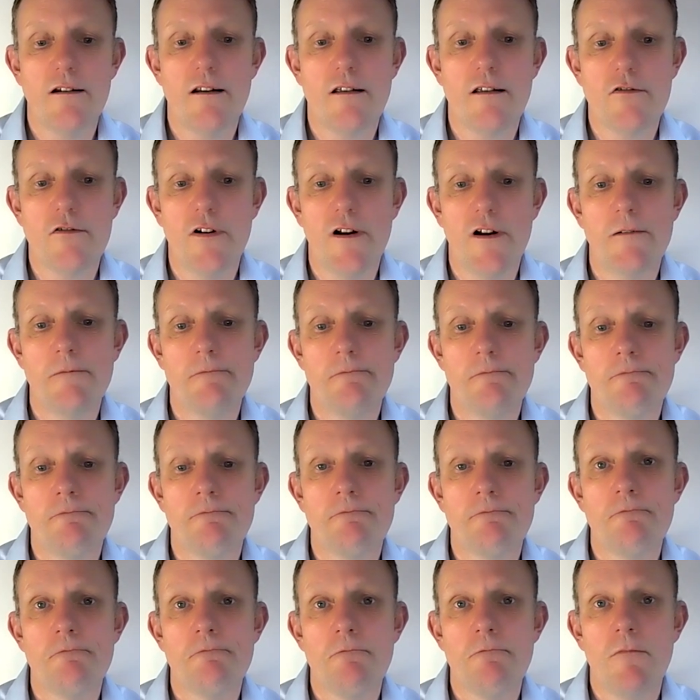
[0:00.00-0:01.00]
industry.
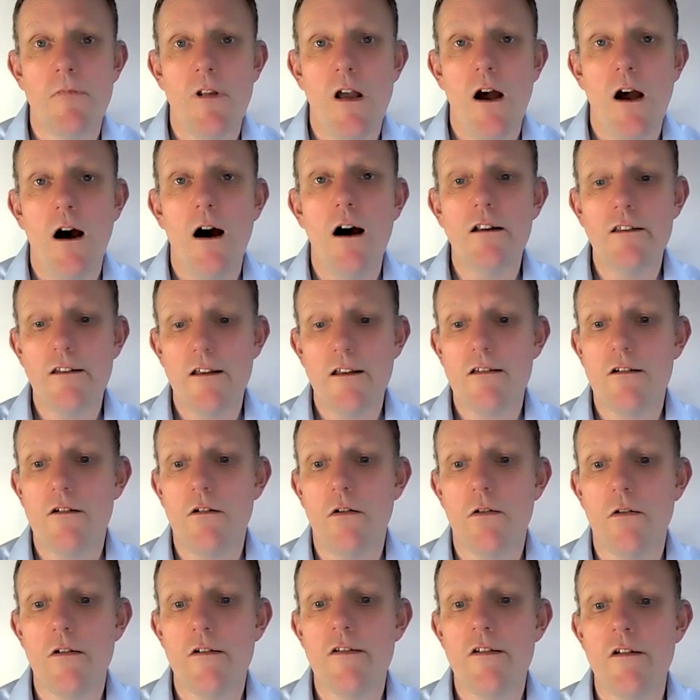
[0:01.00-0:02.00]
On this
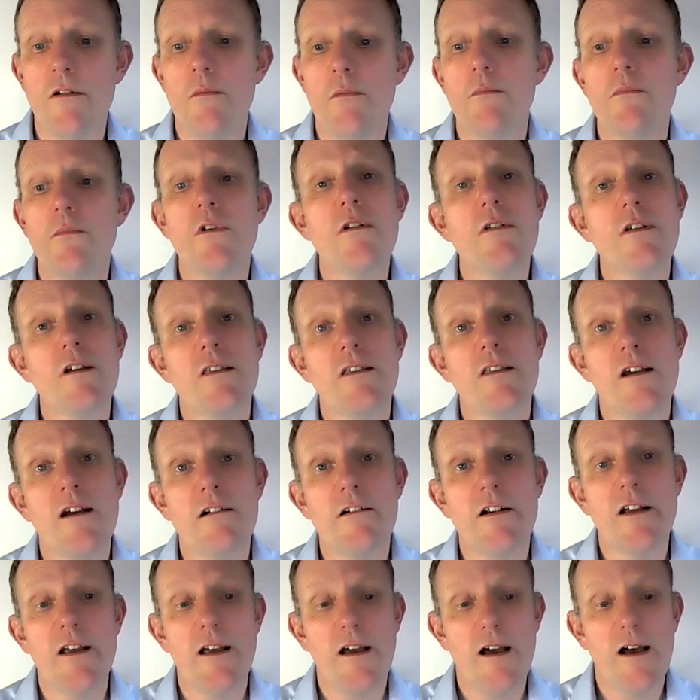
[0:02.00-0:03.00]
course, music
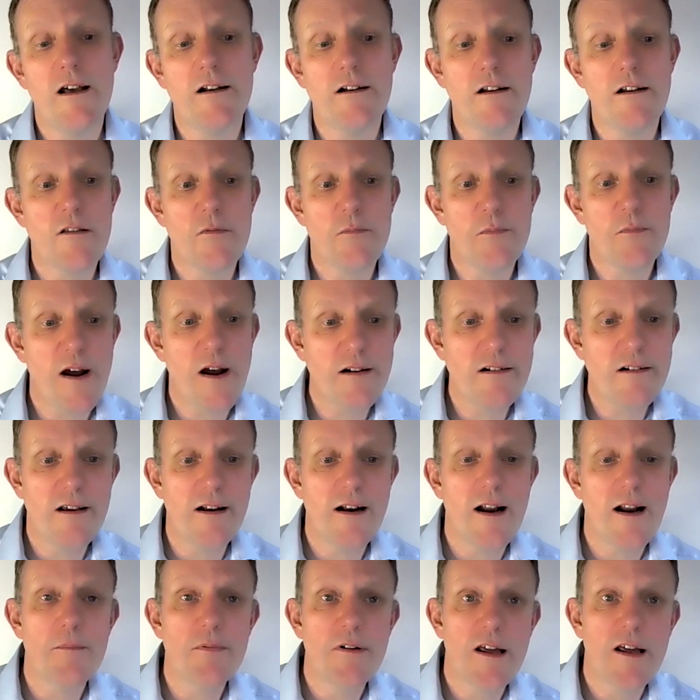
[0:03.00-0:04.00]
theory and its
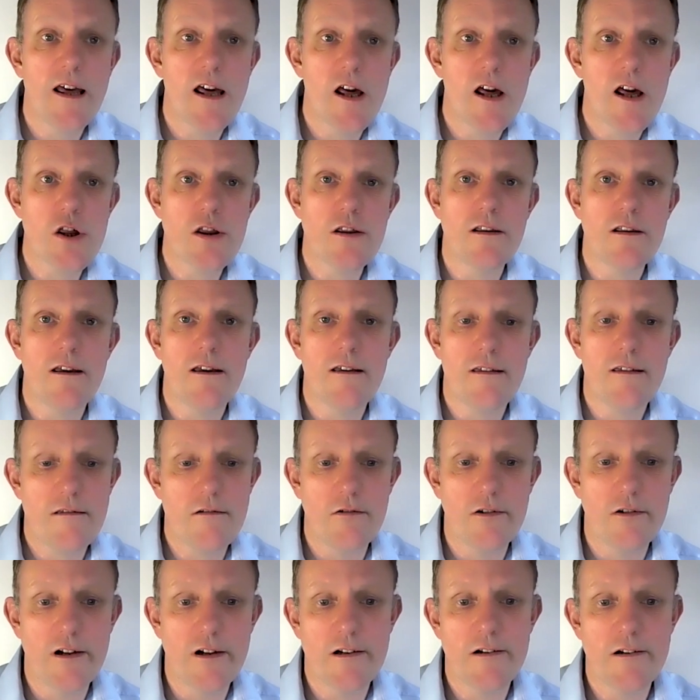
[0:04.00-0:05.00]
practical application is
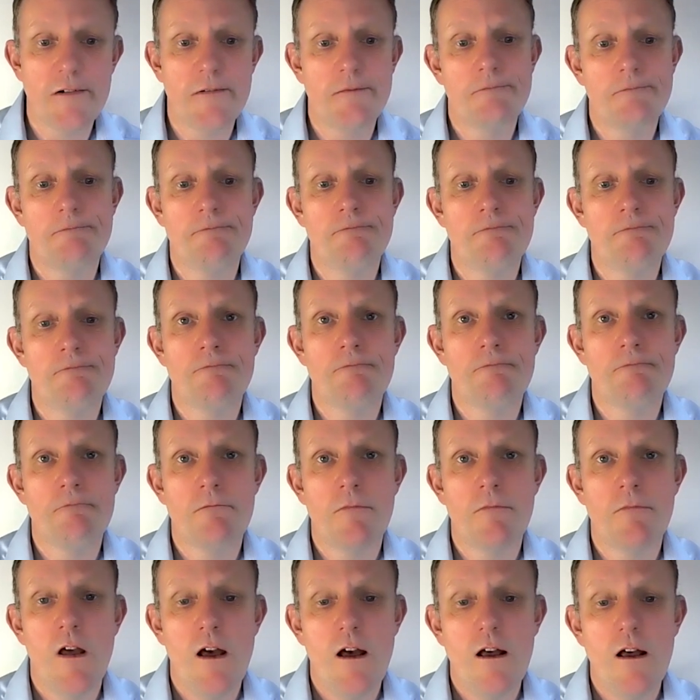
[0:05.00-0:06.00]
studied.
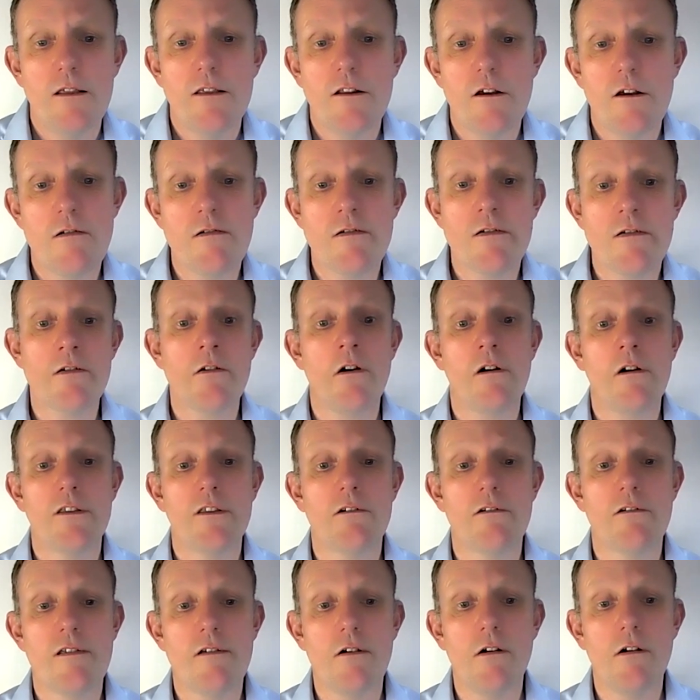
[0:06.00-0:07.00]
There
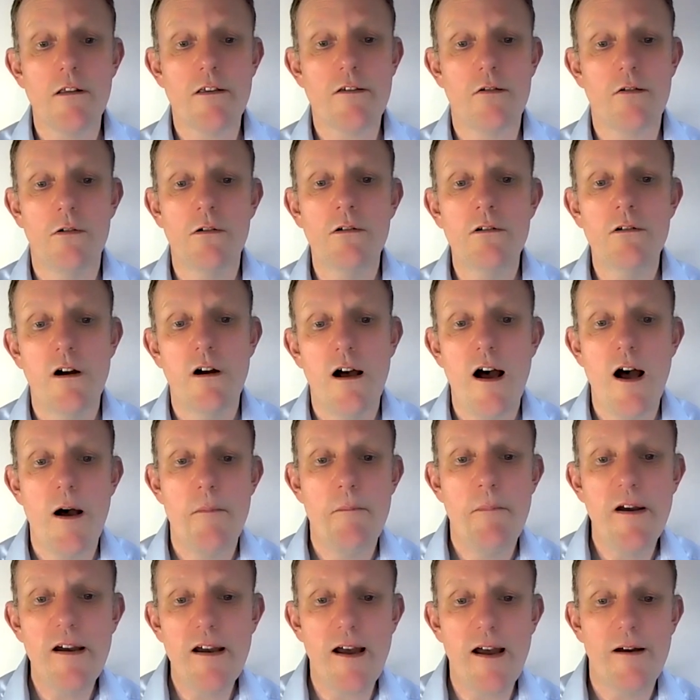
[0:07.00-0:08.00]
is also a
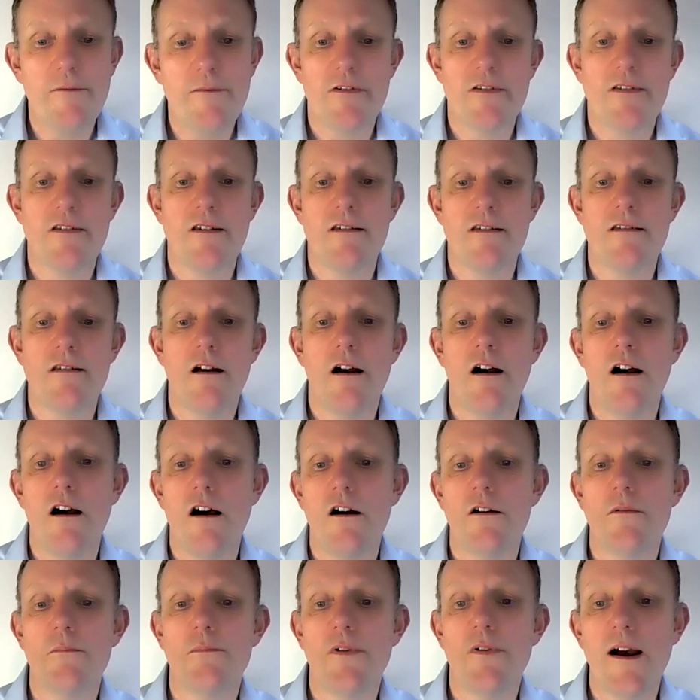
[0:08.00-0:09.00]
big emphasis
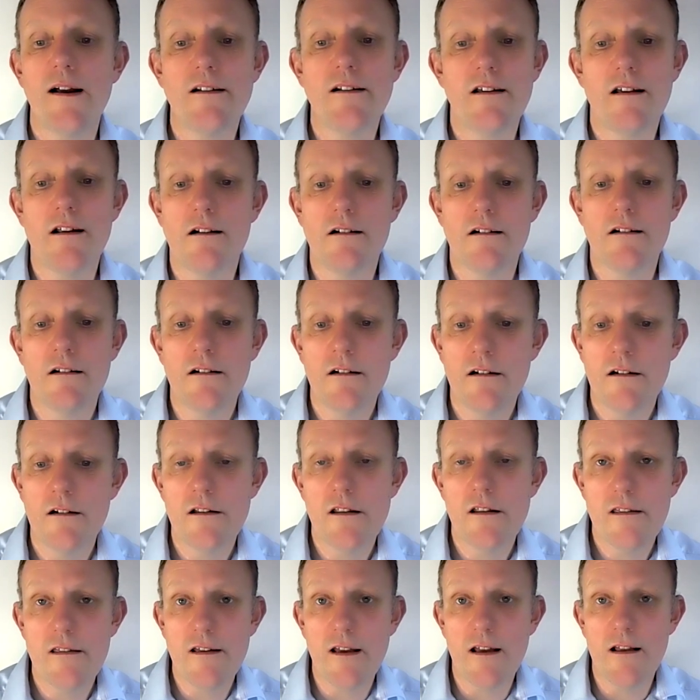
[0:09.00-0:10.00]
on practical
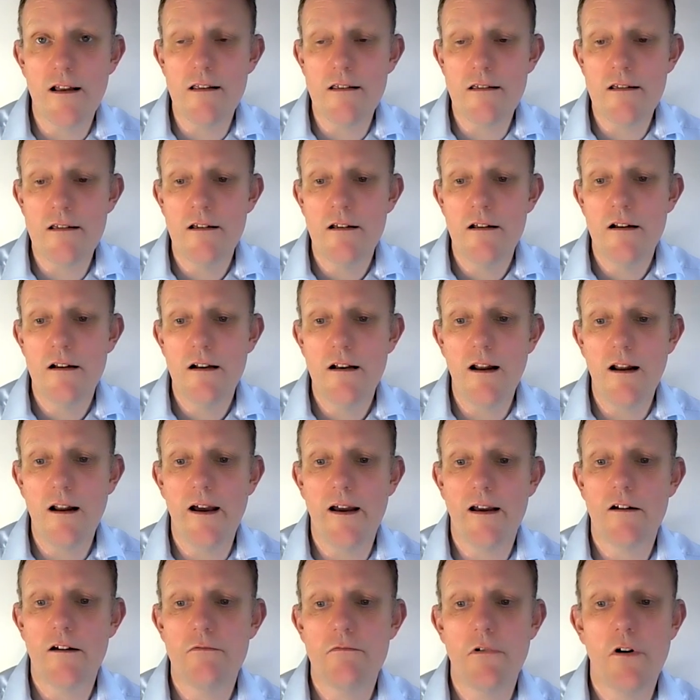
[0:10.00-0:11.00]
skills
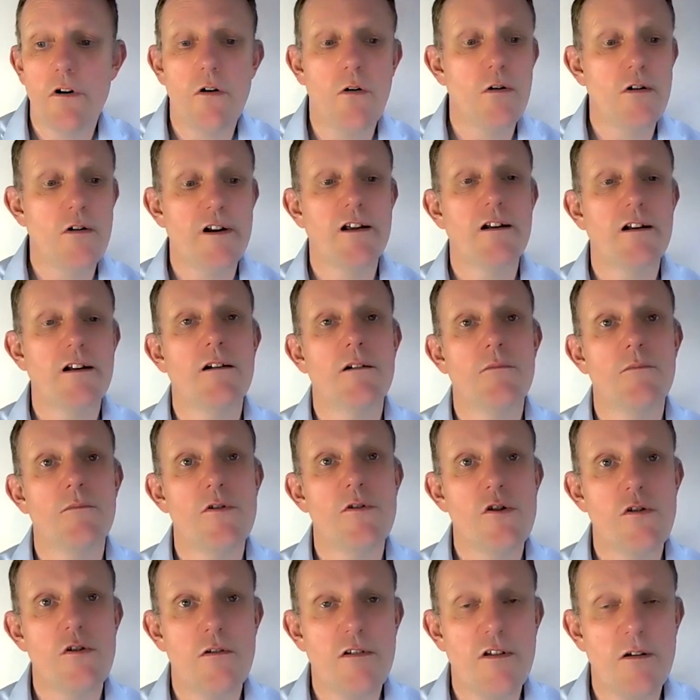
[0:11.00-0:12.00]
like recording,
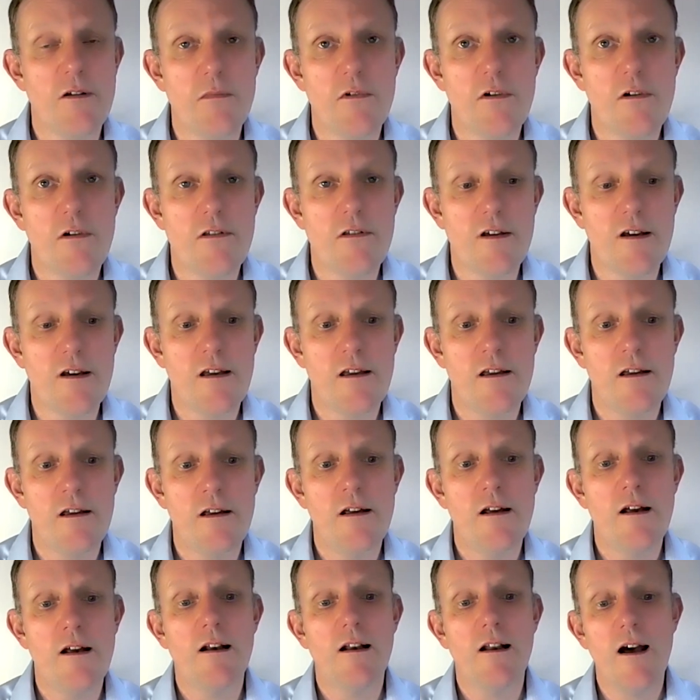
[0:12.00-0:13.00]
producing music,
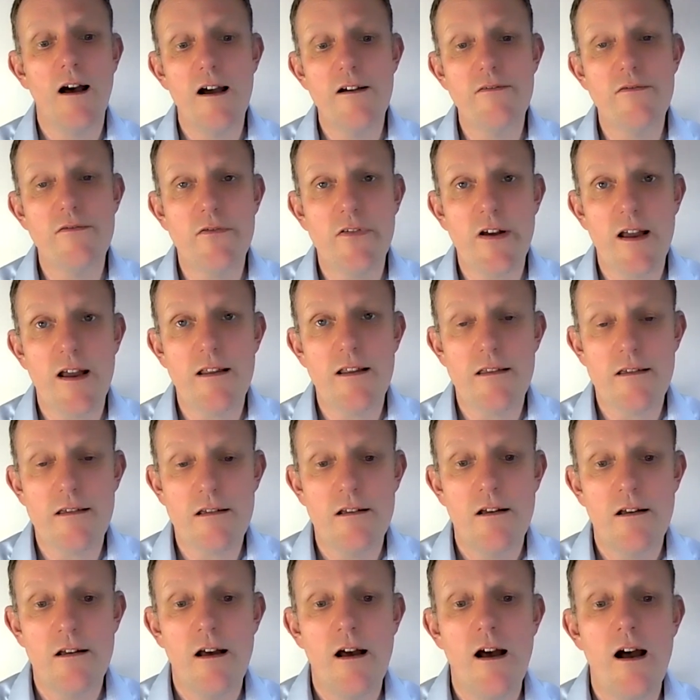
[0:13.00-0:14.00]
live events,
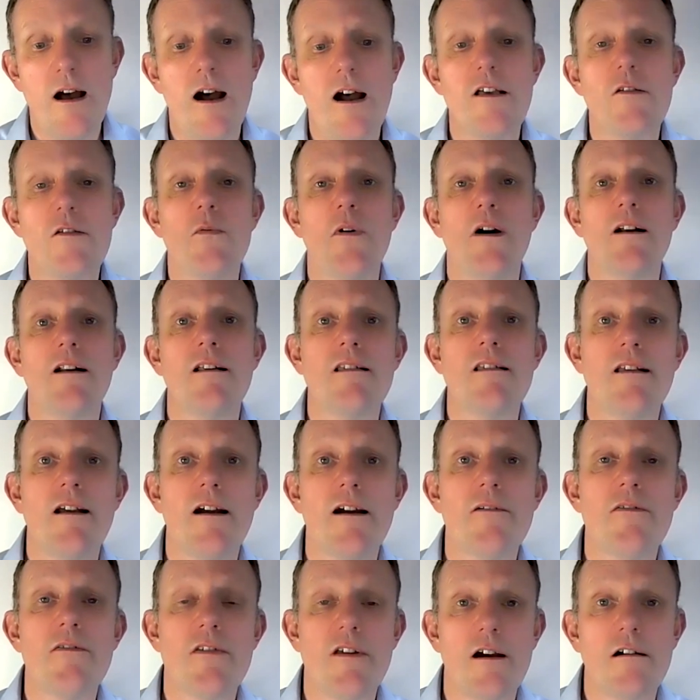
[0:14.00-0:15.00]
as well as
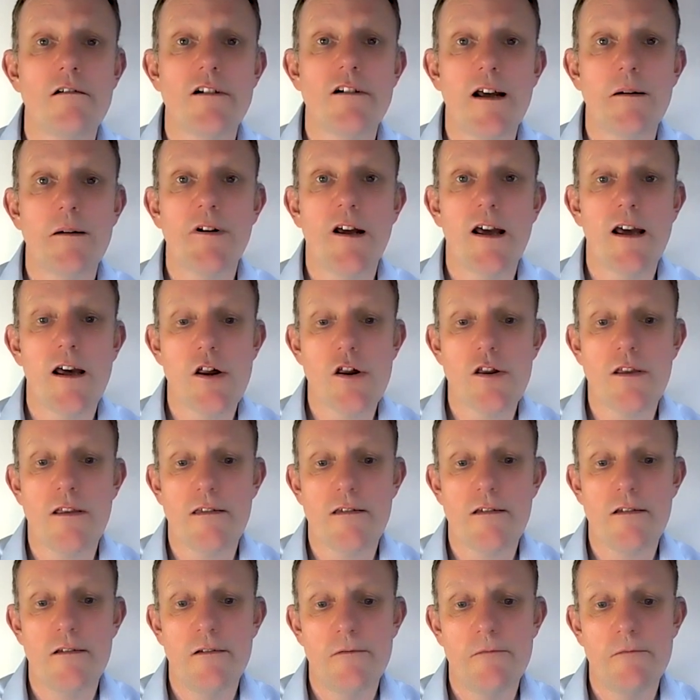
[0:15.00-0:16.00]
live sound
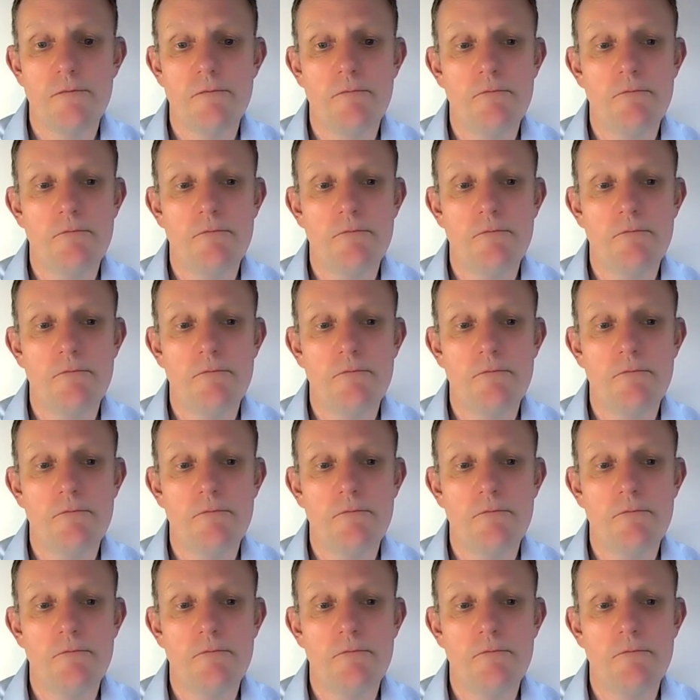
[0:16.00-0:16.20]
applications.